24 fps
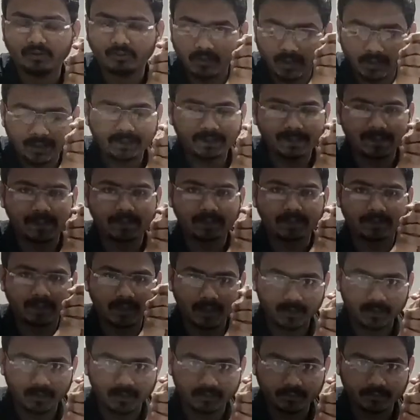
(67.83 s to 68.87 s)
So let us
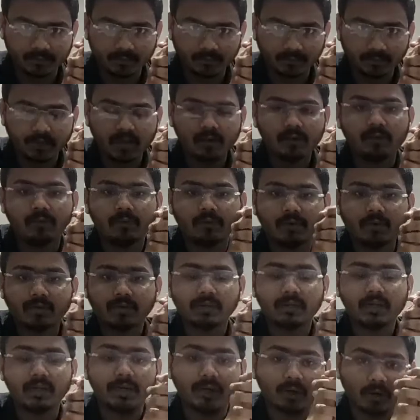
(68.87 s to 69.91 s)
start.
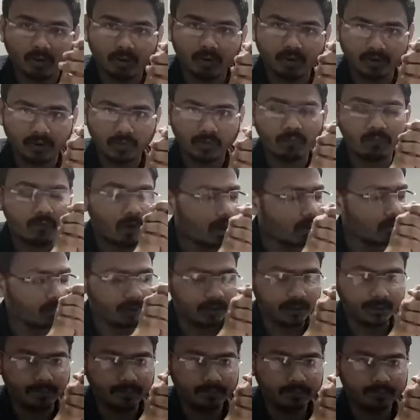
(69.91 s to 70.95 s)
First, the introduction of
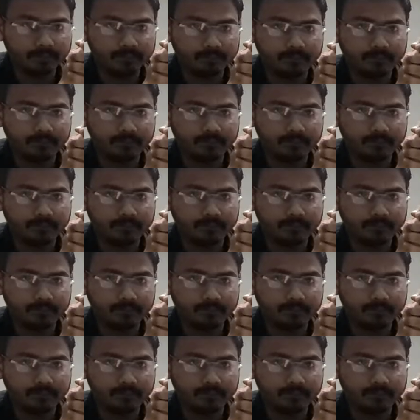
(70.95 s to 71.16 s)
IoT.